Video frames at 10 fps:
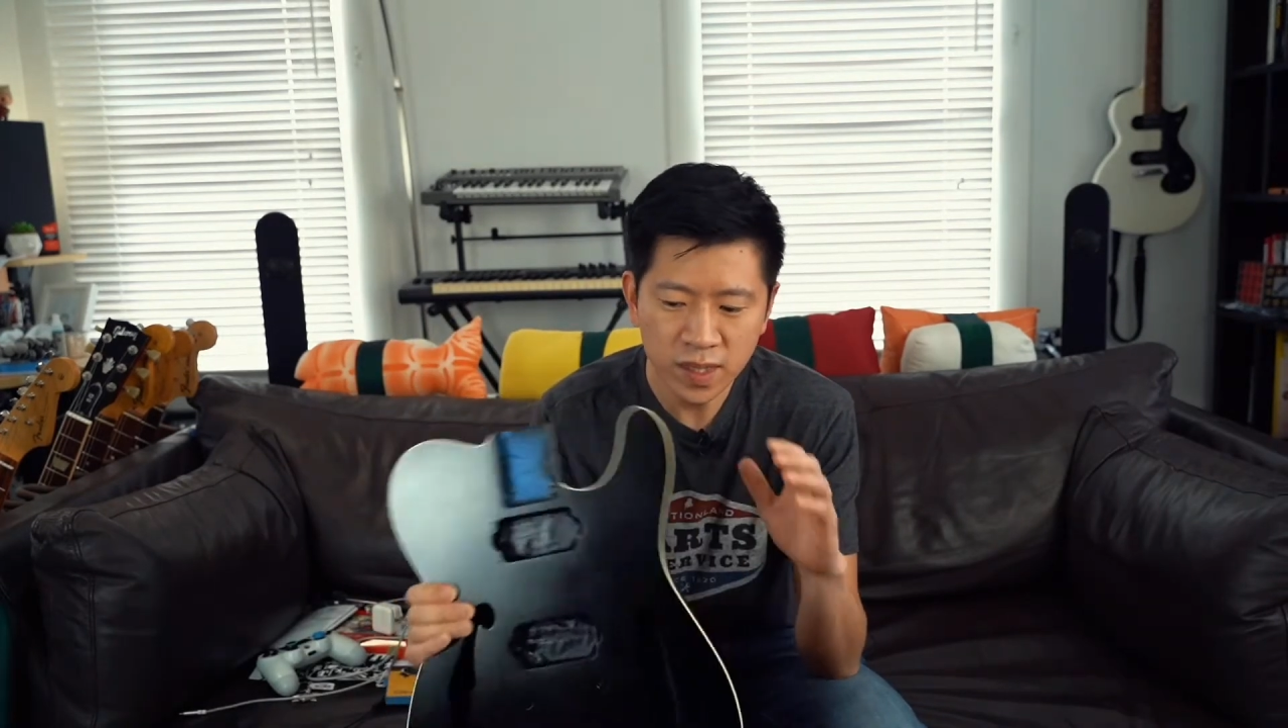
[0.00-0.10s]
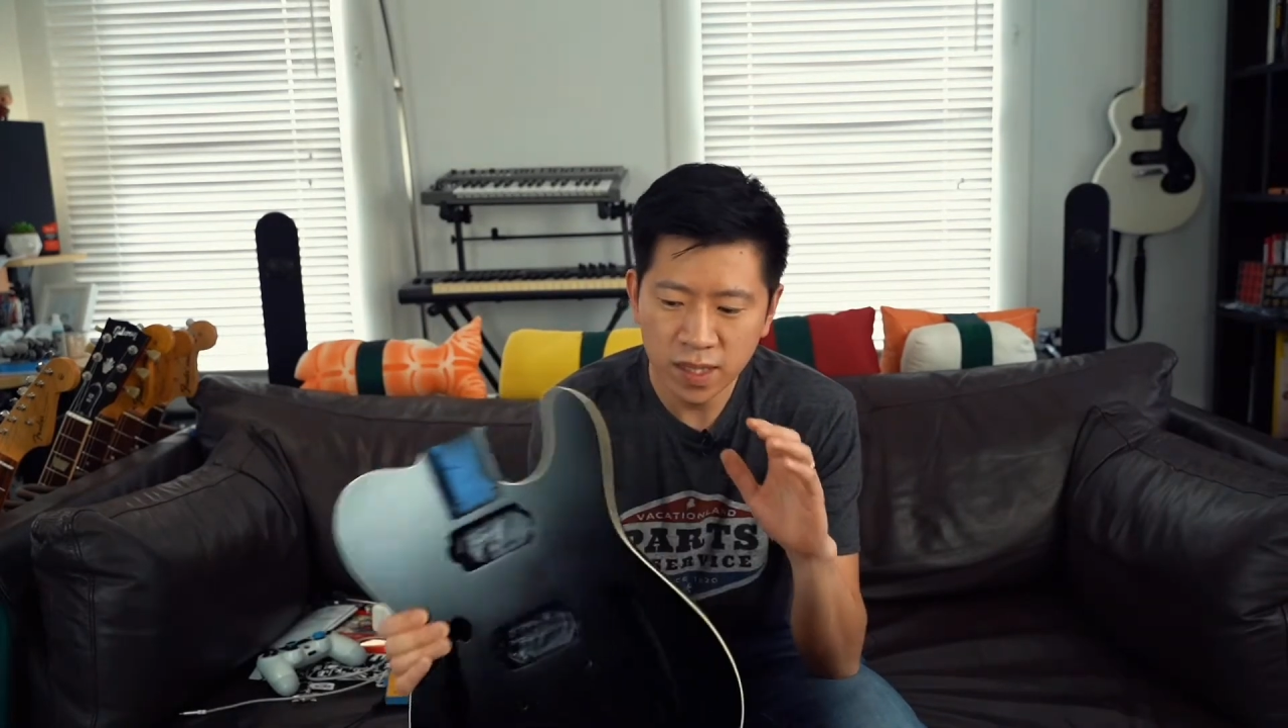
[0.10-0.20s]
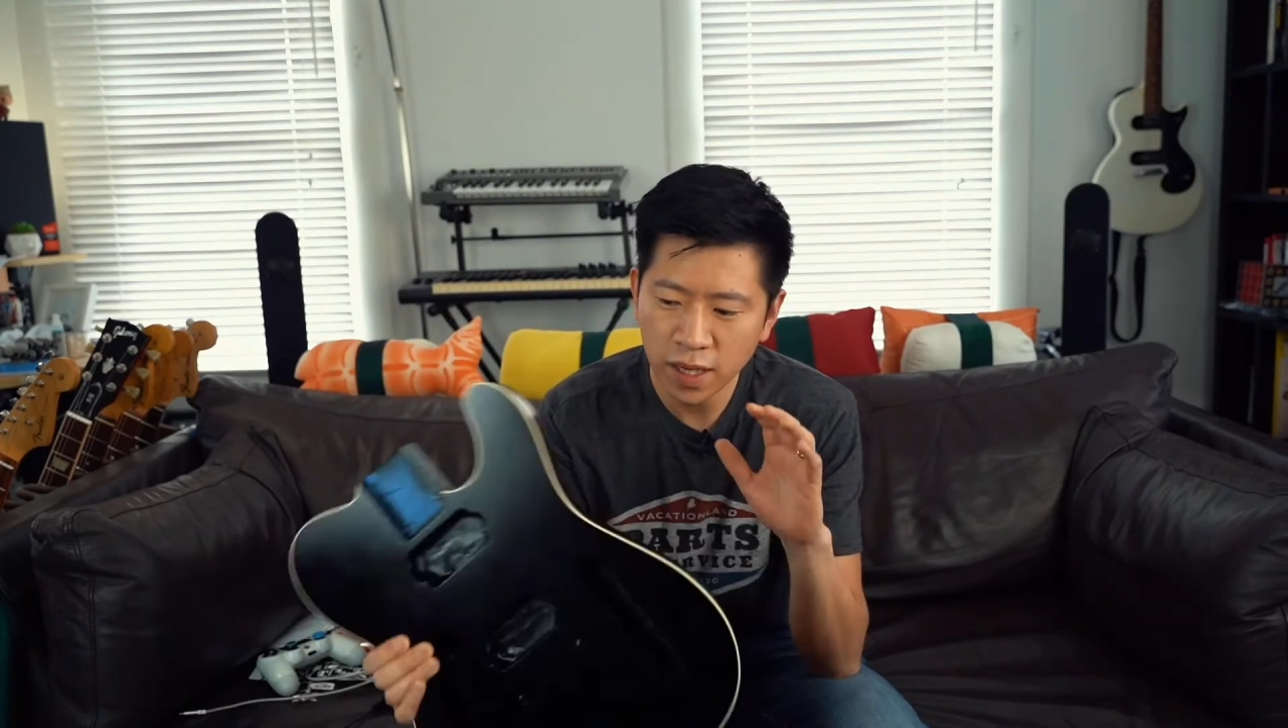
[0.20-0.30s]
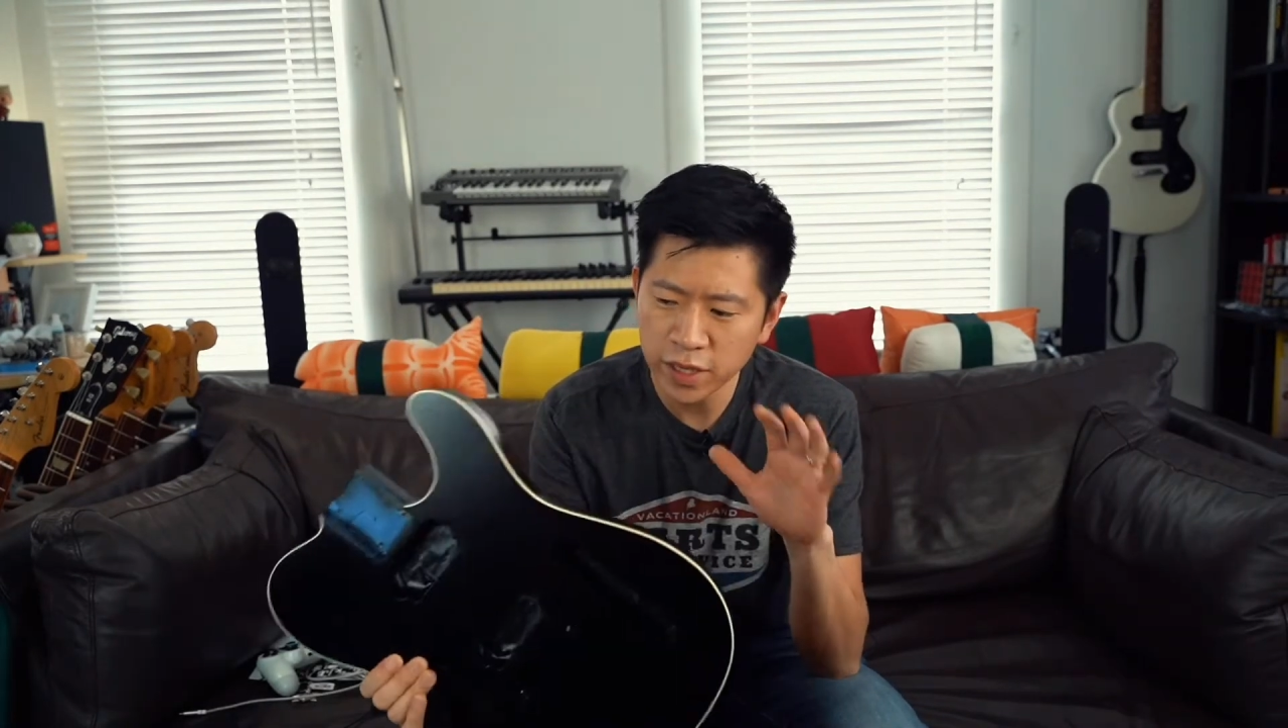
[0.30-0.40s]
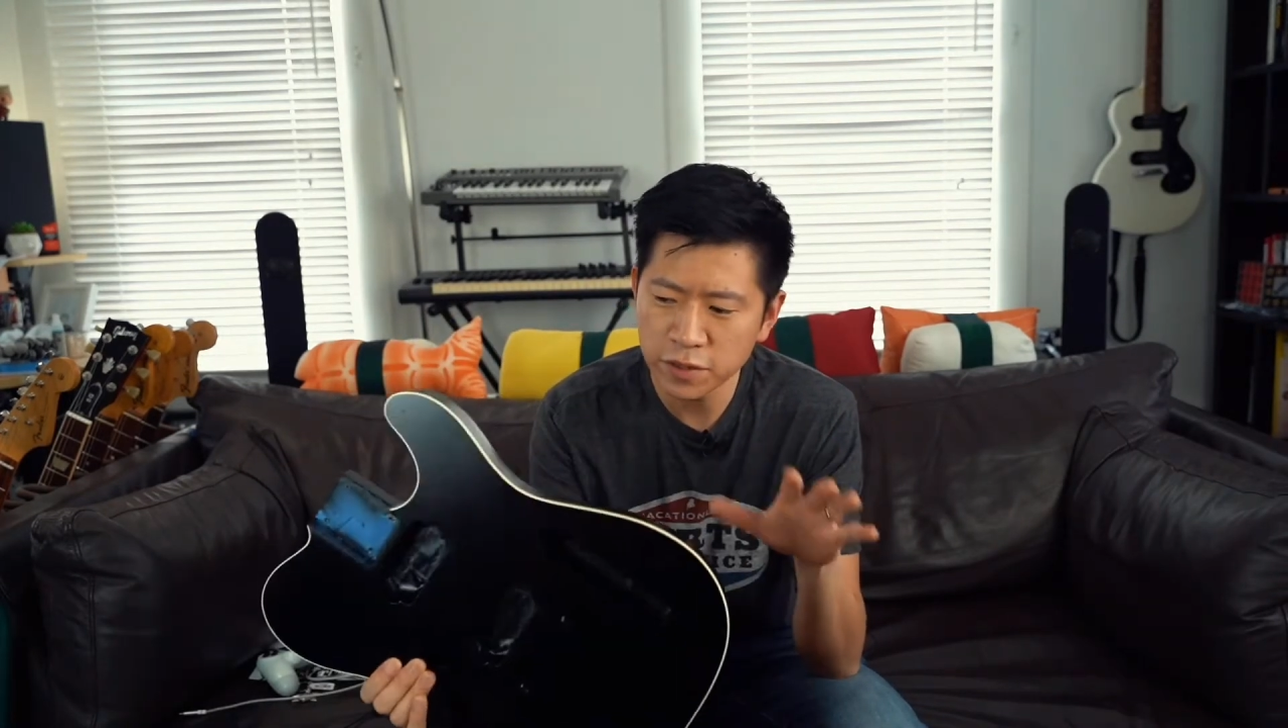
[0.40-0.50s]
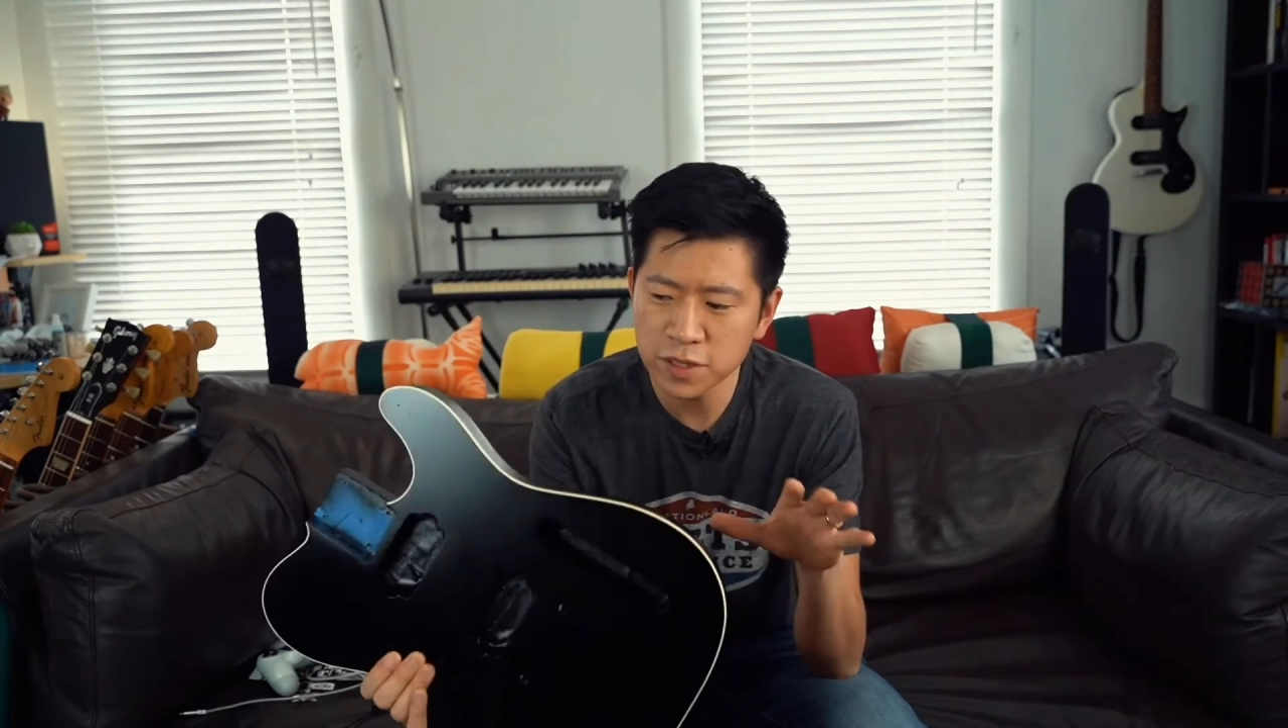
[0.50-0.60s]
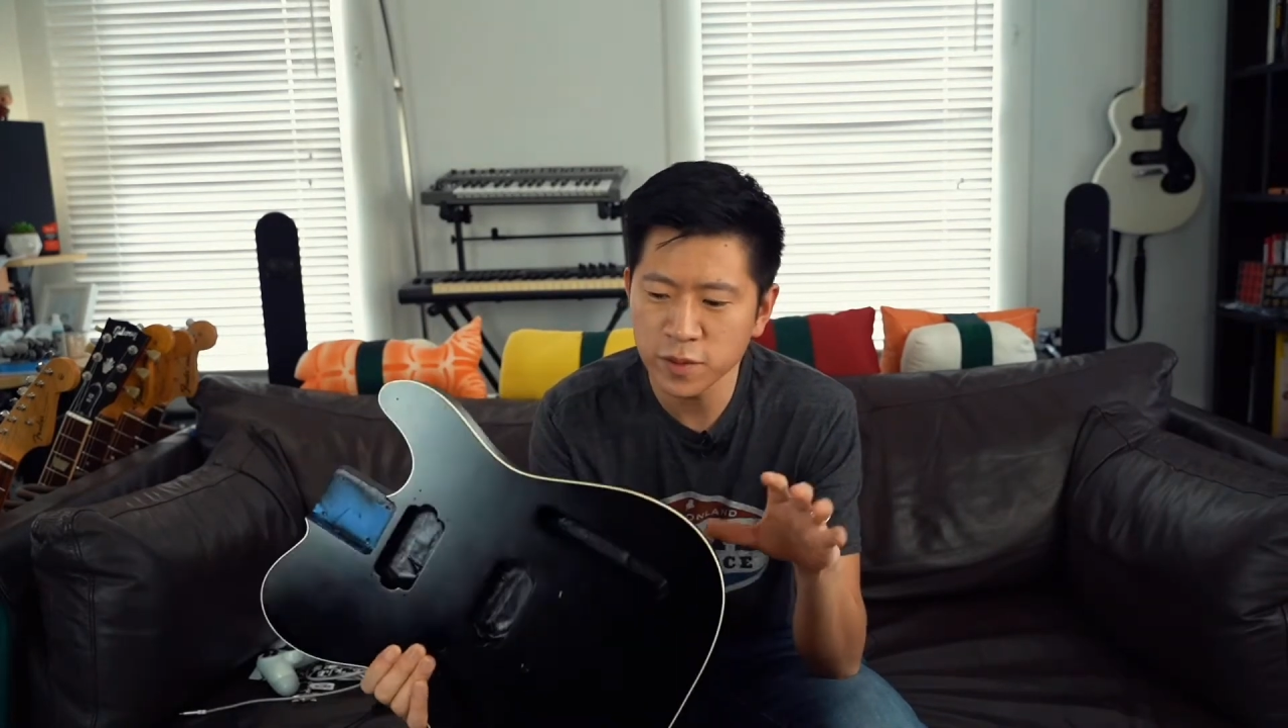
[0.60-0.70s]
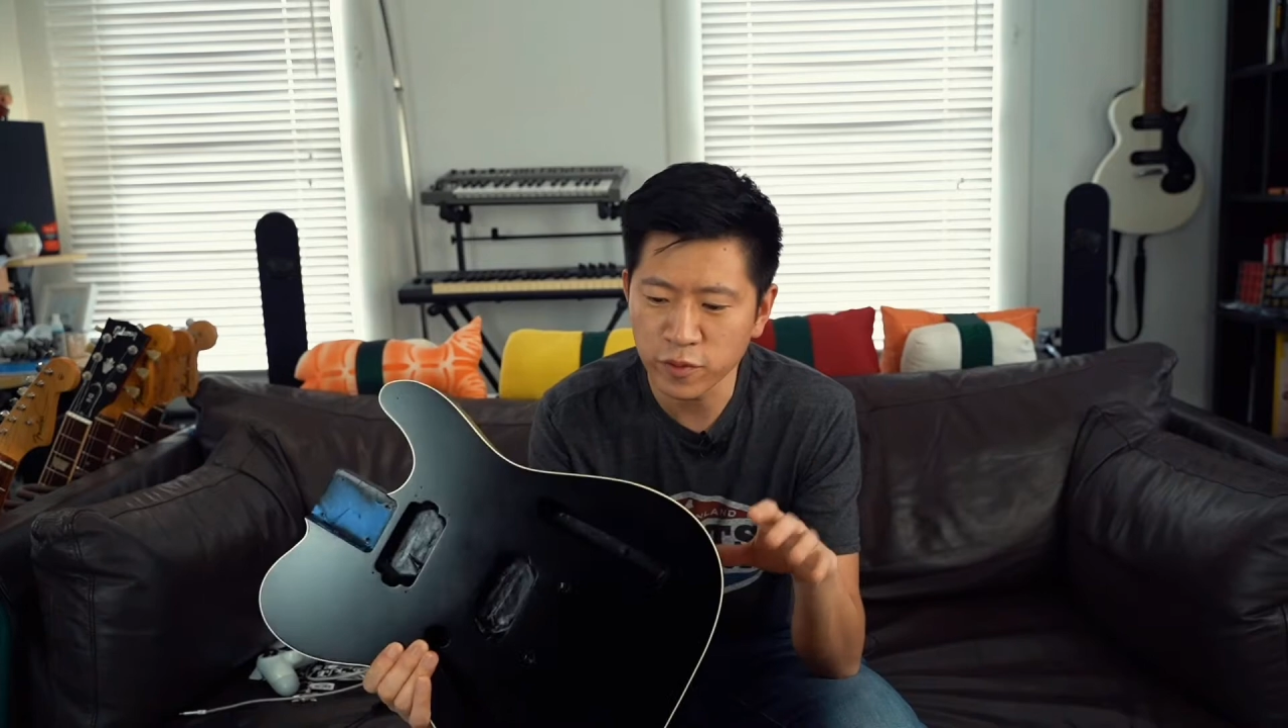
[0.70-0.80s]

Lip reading: I used some